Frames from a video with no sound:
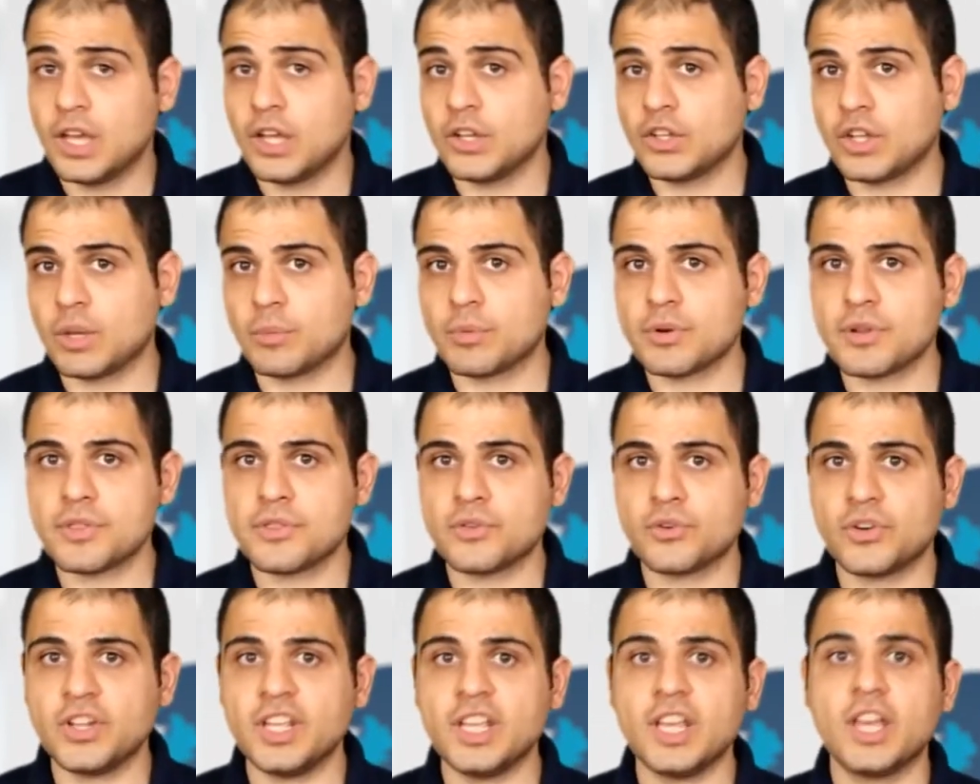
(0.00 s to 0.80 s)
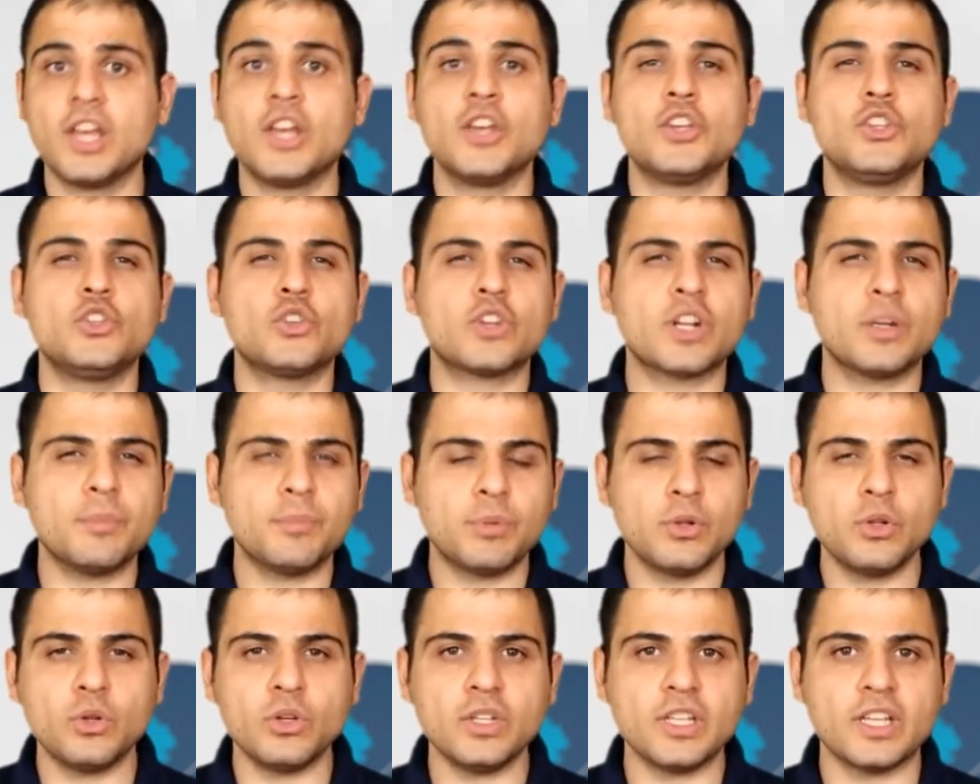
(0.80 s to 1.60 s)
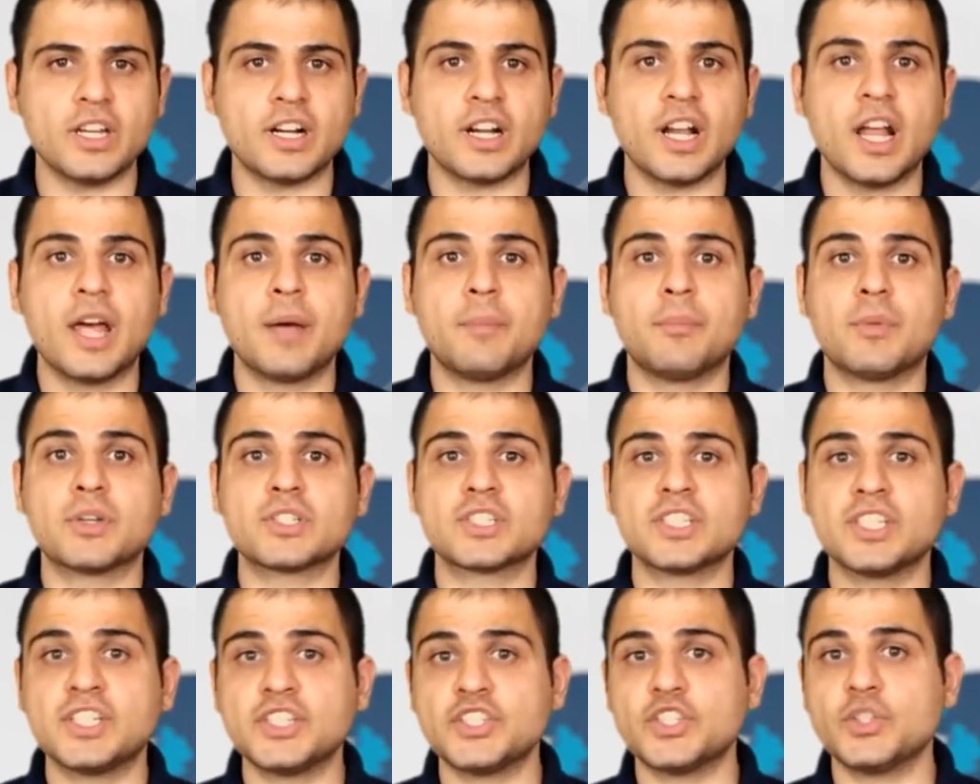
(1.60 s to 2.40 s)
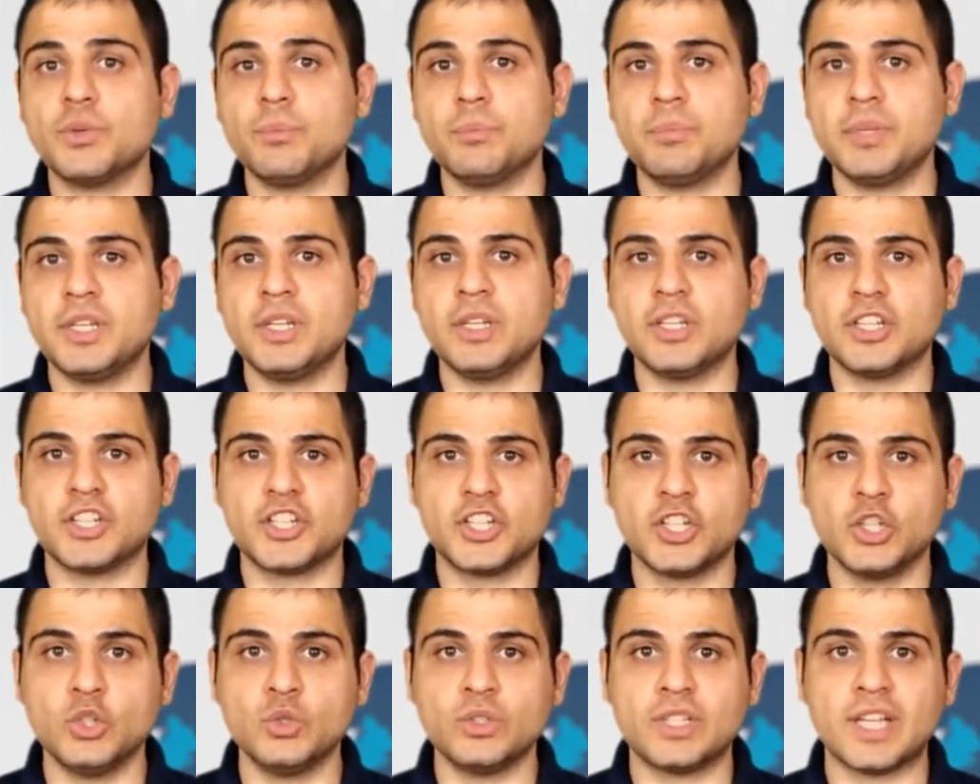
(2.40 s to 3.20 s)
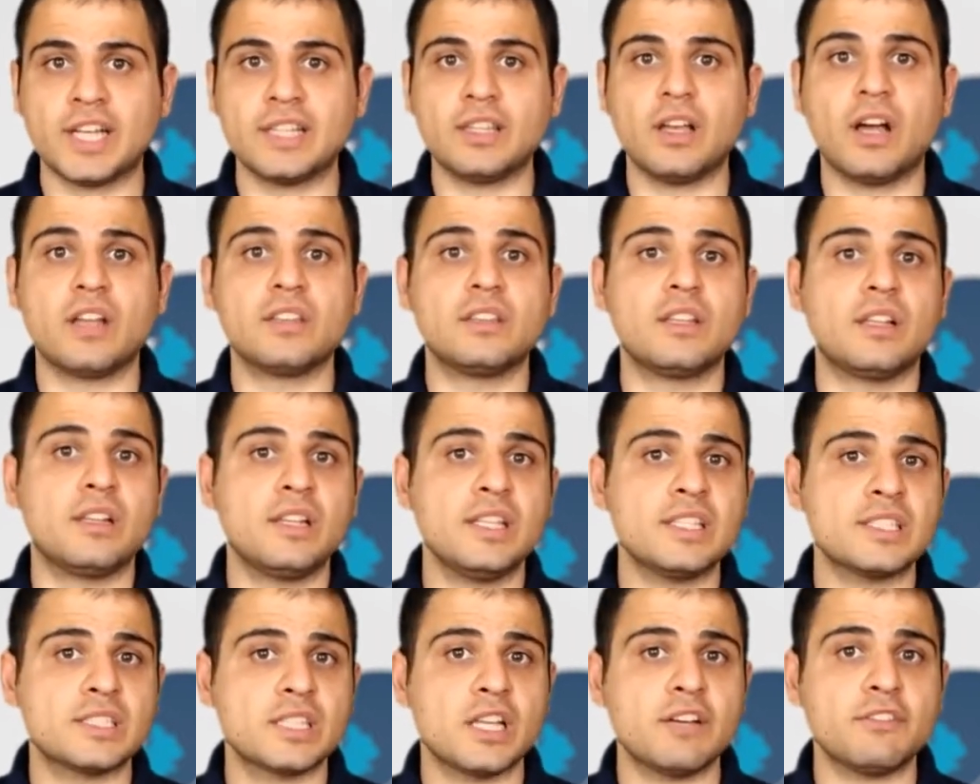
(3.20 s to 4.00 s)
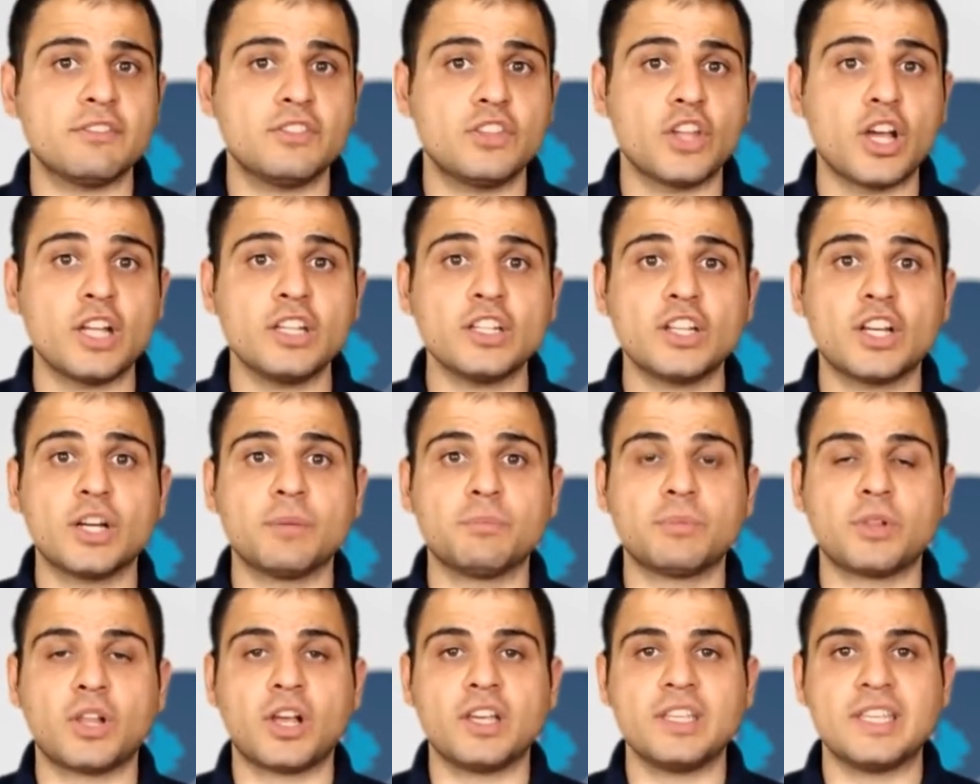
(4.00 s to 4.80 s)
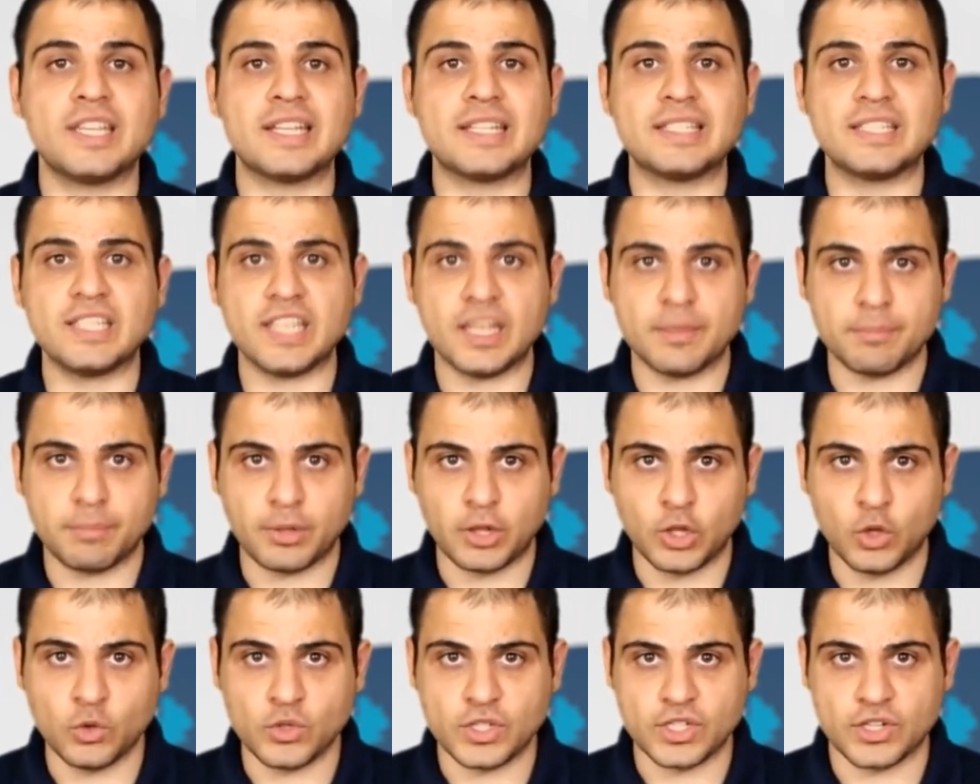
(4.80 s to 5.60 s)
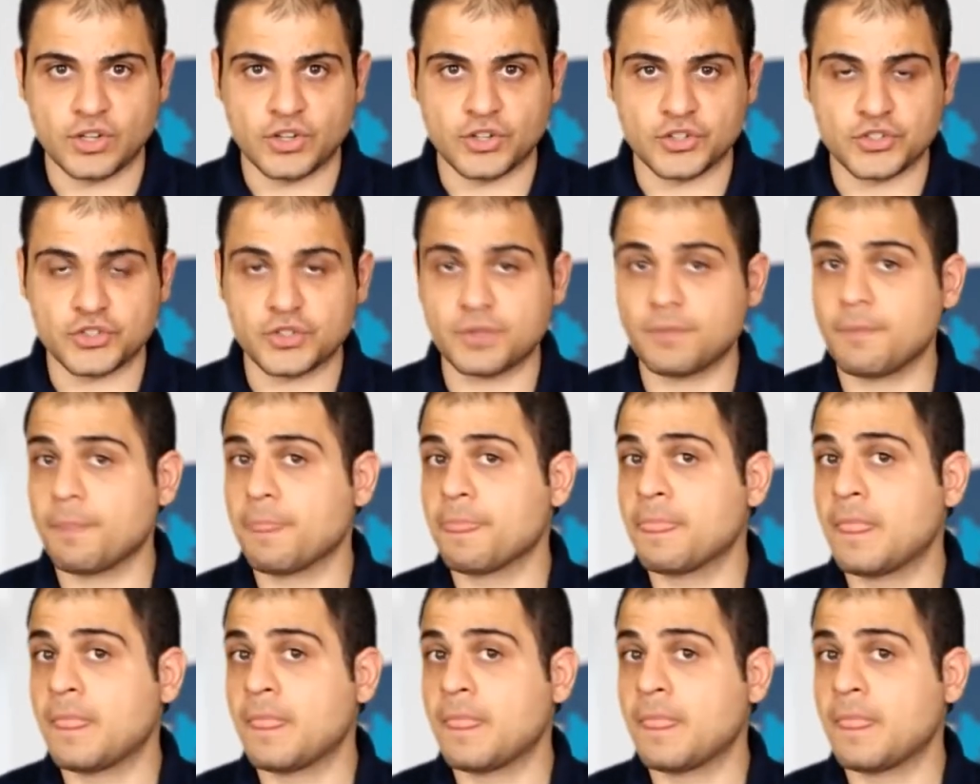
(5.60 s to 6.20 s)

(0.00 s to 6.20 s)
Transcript: Number three, your employer mustn't be included on the list of non-compliant employers.